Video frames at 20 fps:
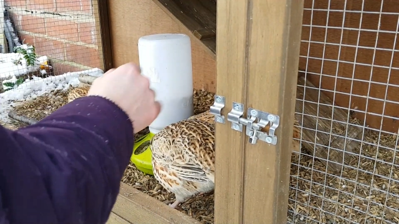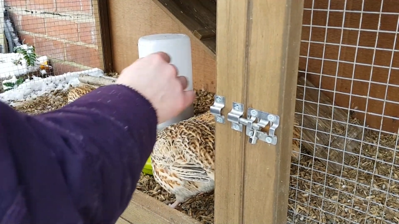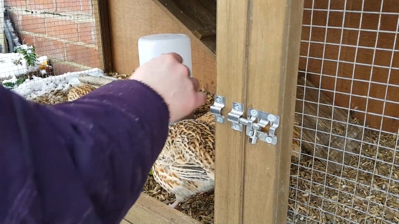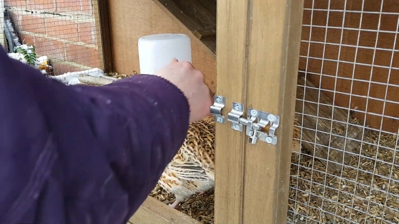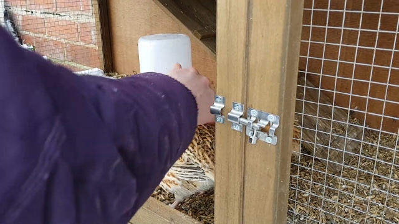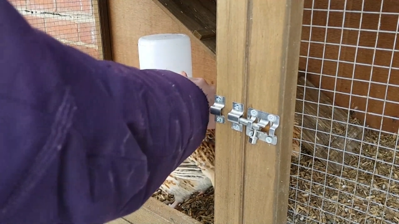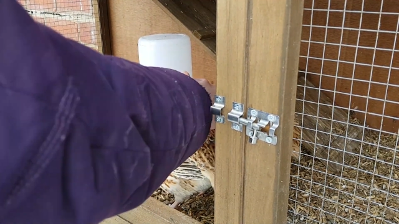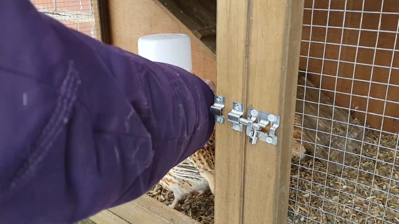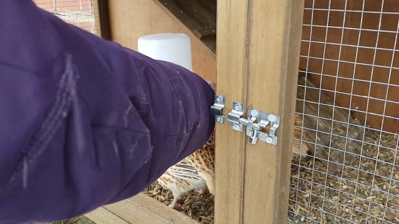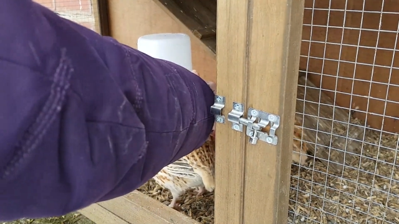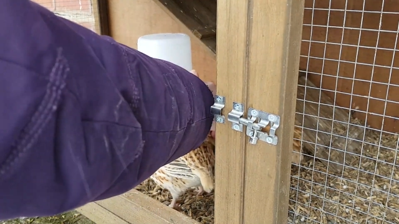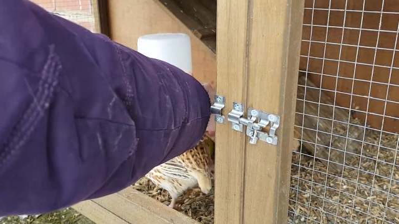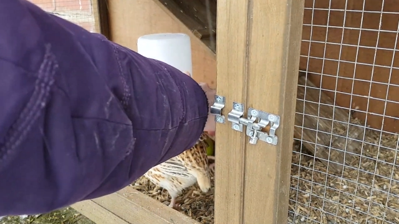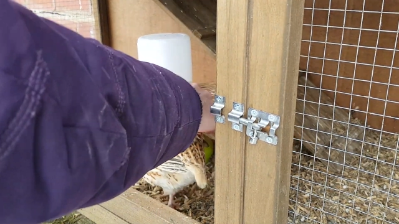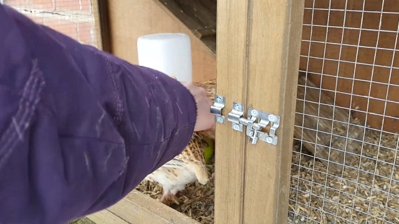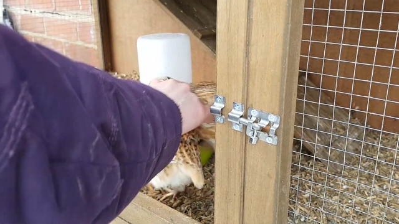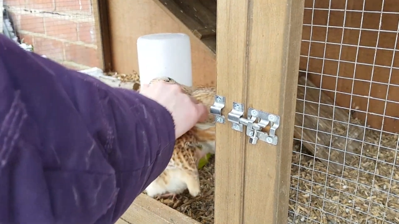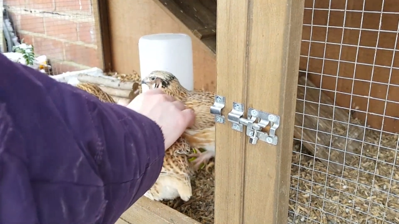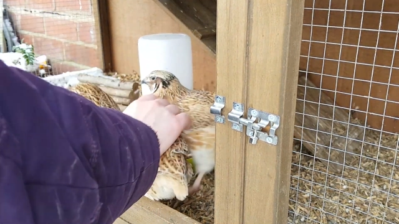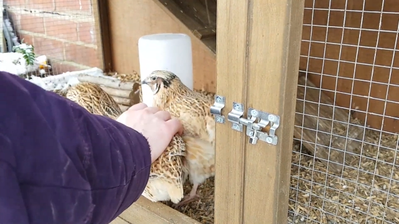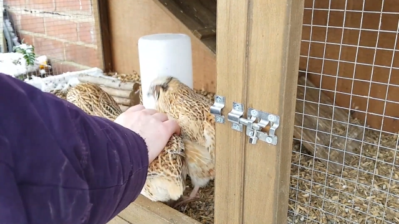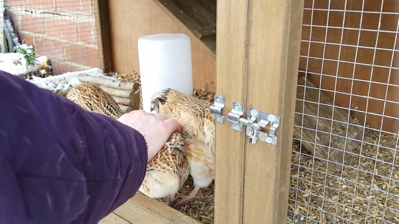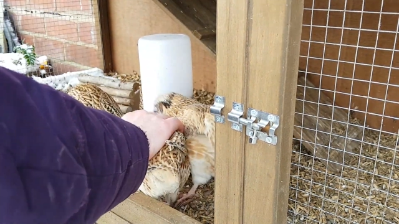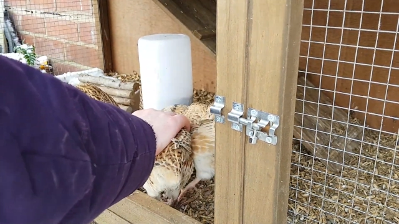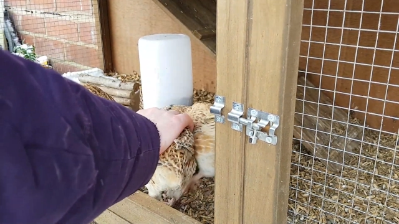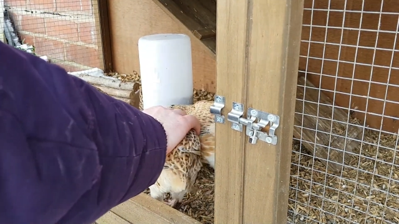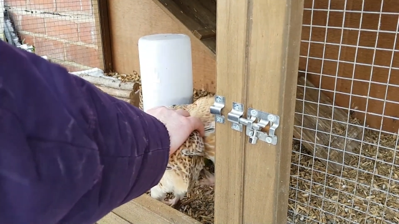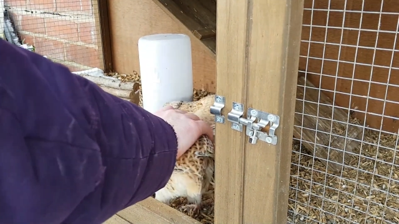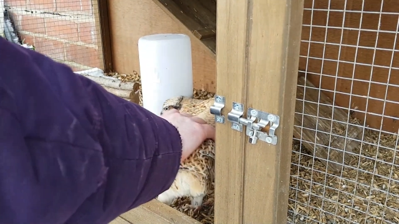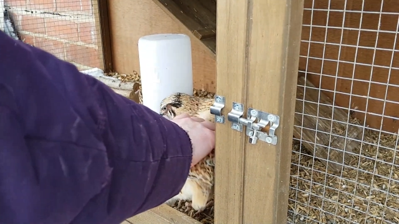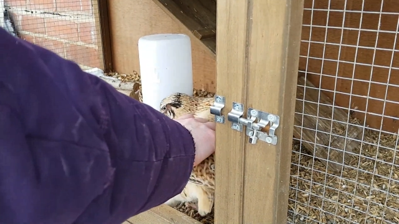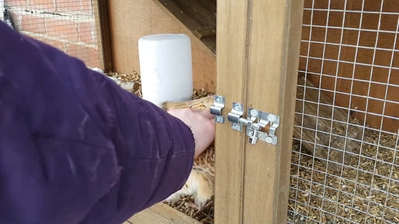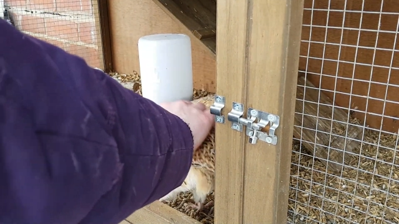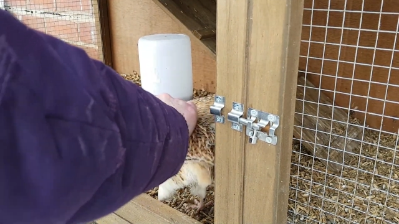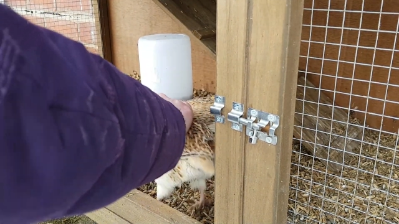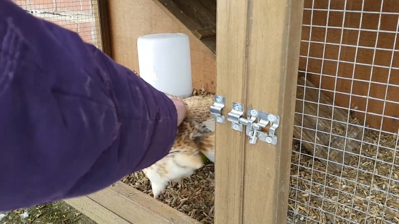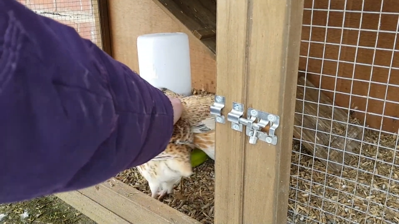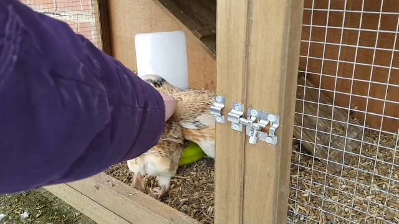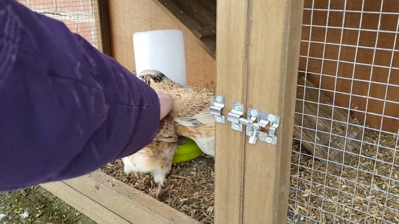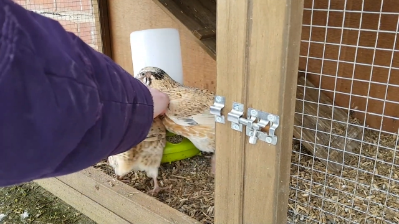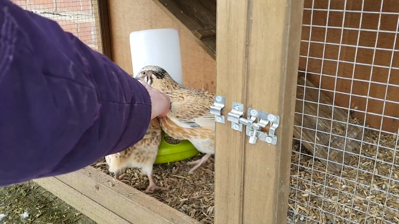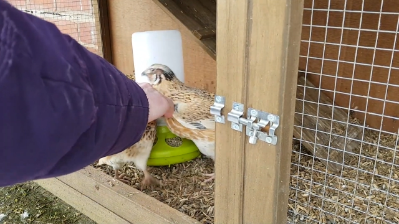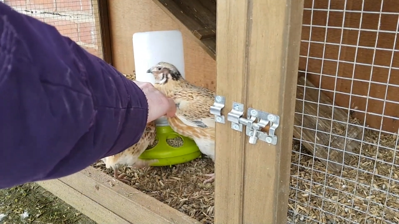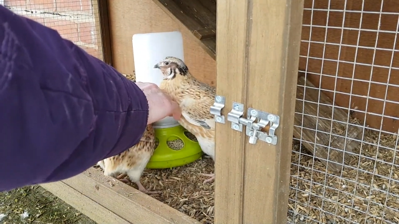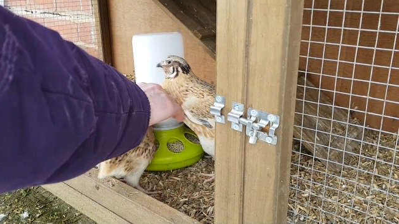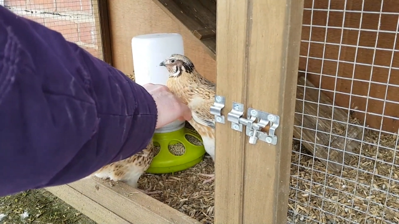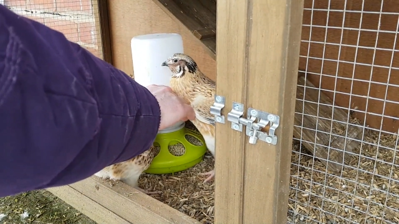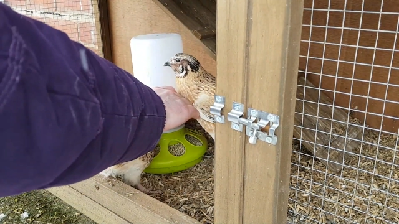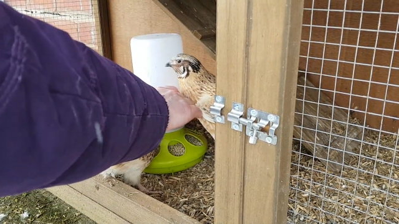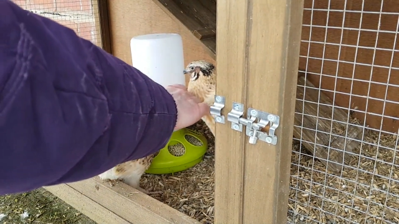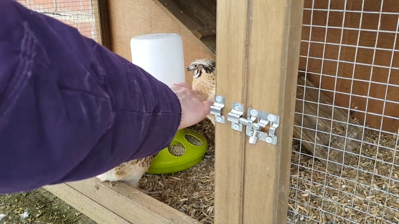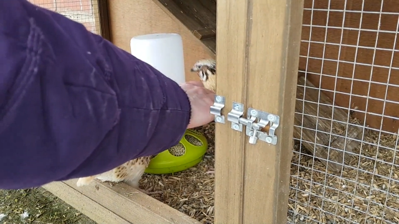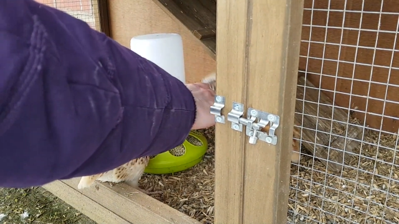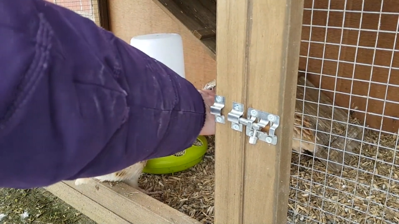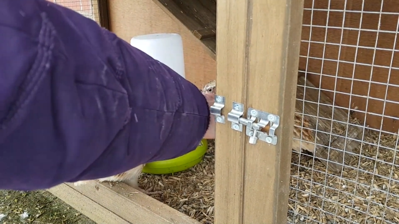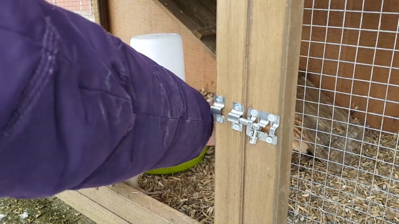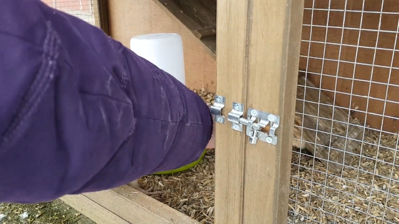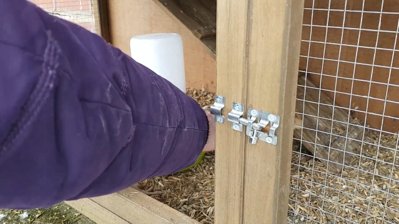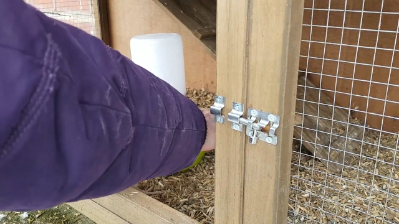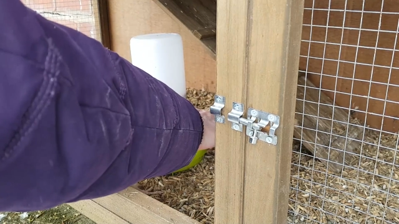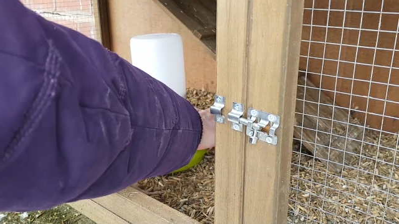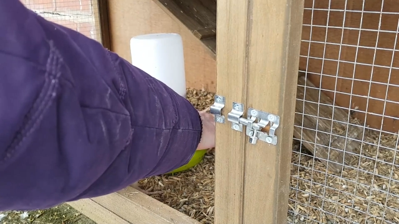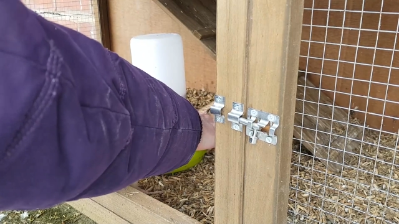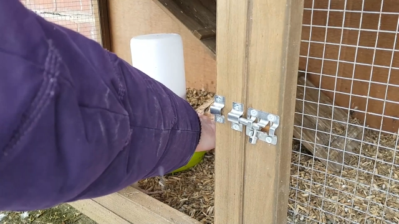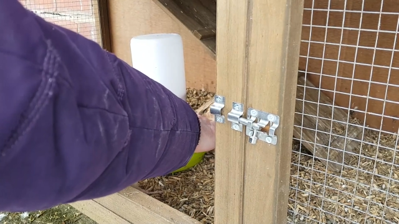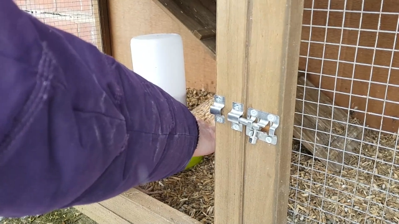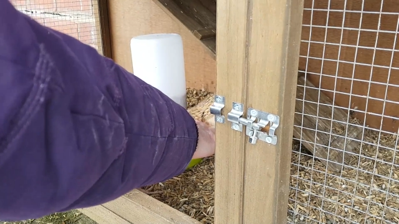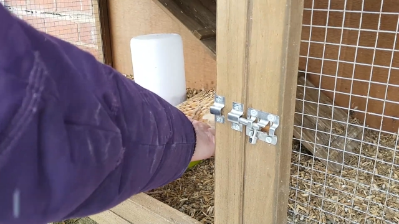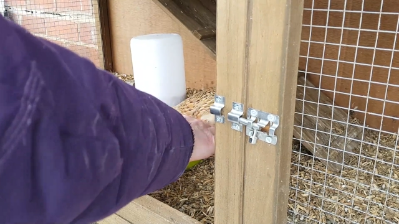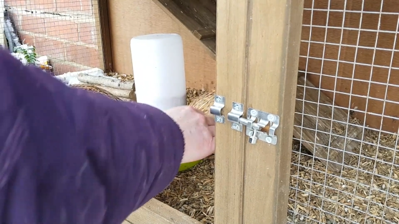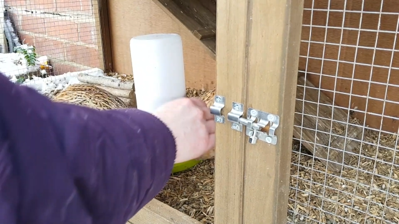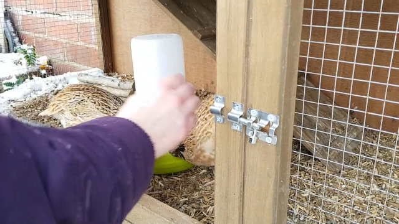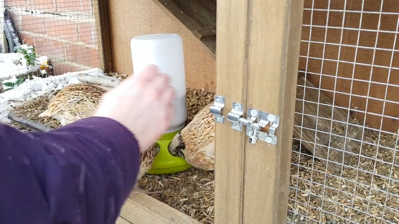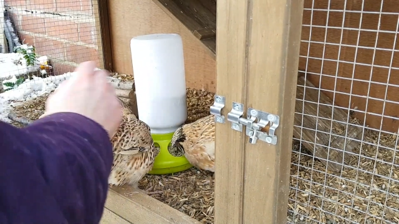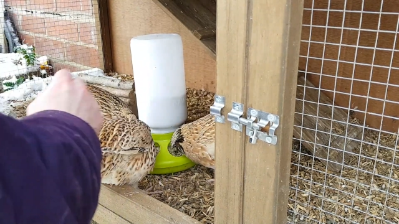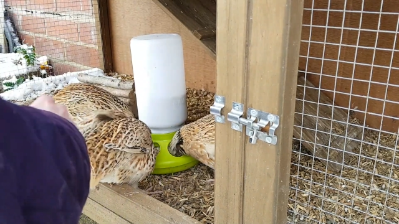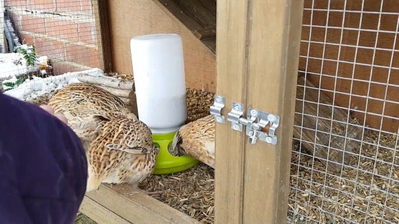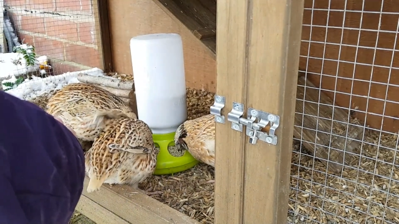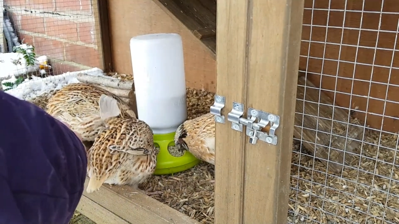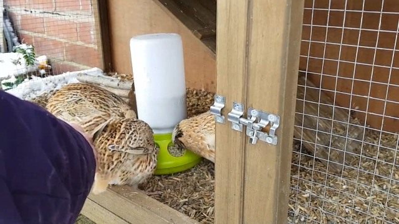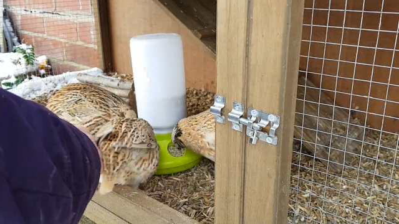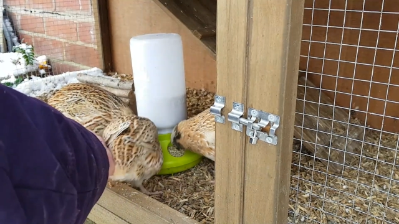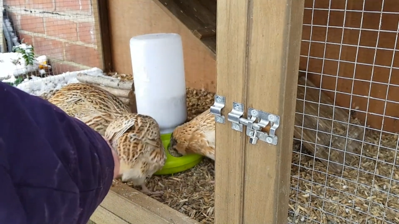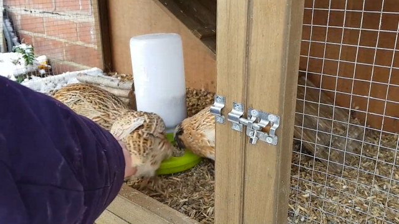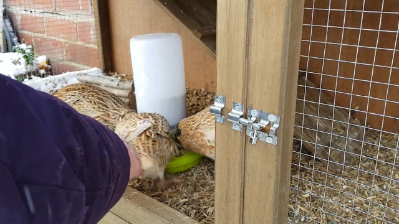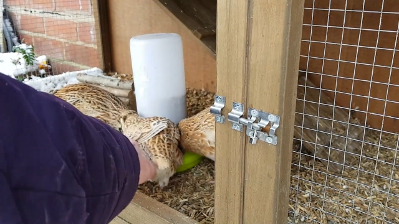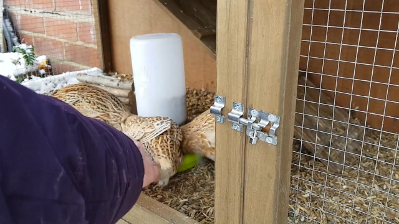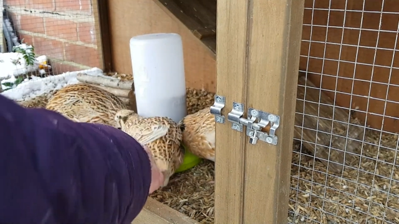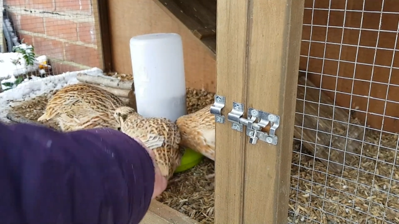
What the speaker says: No face is visible, so there are no lips to read.